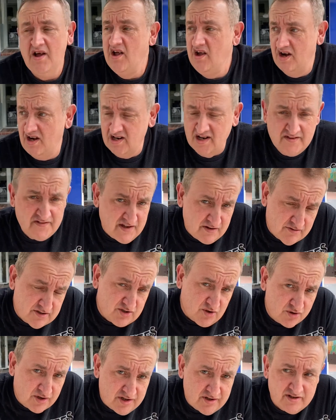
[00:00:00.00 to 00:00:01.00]
I don't think it was
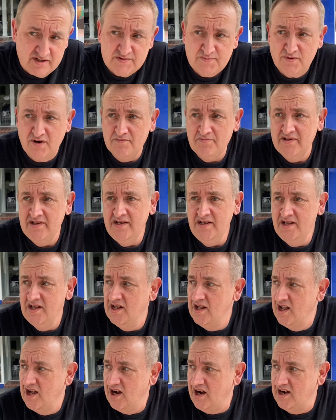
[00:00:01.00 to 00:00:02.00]
organised properly.
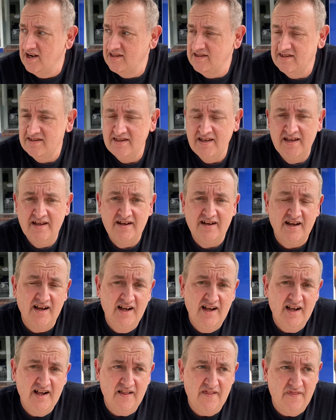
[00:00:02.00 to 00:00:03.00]
I think
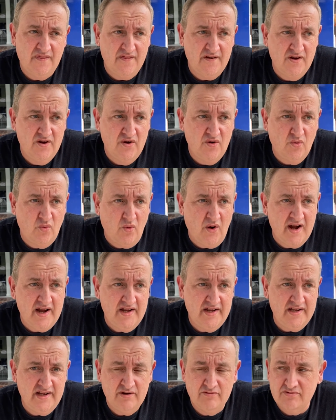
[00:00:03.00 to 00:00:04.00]
the
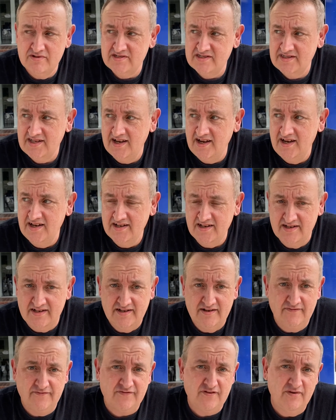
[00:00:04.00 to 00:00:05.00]
way it was
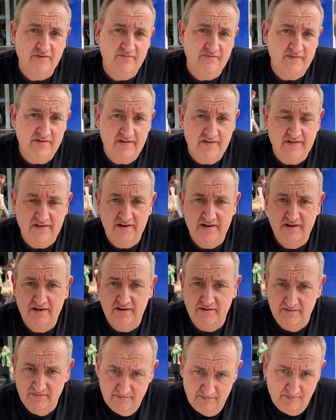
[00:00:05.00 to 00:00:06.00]
targeted from
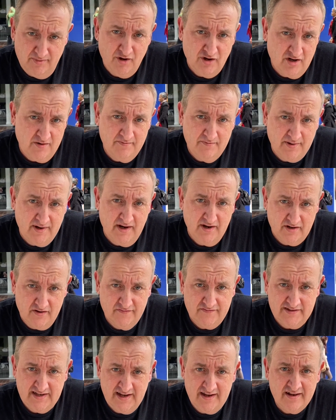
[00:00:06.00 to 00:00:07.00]
the bottom part
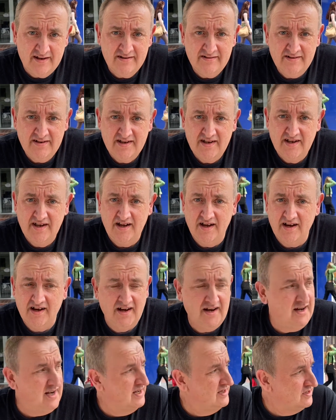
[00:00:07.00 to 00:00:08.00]
of town
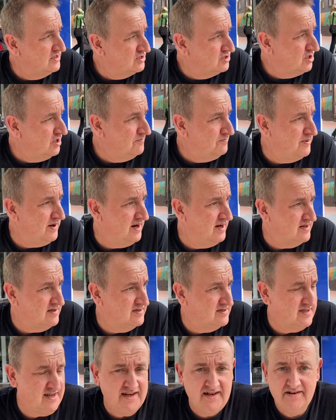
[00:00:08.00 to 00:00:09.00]
and the top part
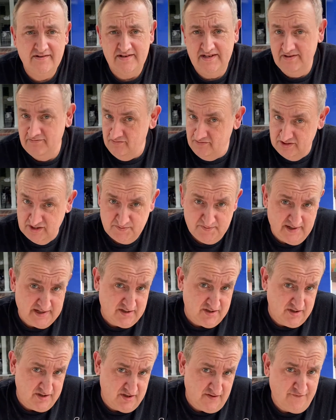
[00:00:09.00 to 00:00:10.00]
of town in
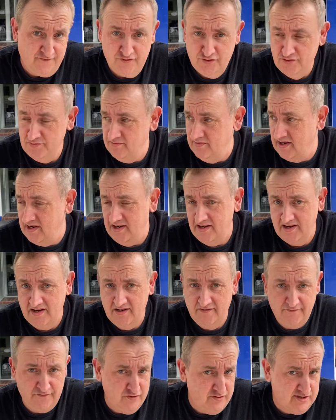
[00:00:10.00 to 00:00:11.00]
respect to the
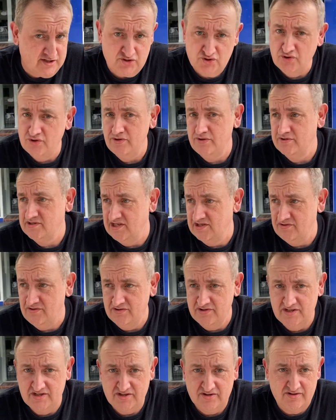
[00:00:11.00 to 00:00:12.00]
food stalls and
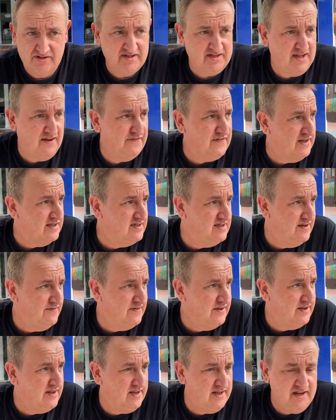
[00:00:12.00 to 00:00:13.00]
all this sort of stuff,
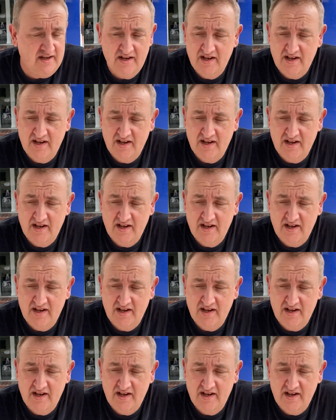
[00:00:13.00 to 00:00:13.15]
activity.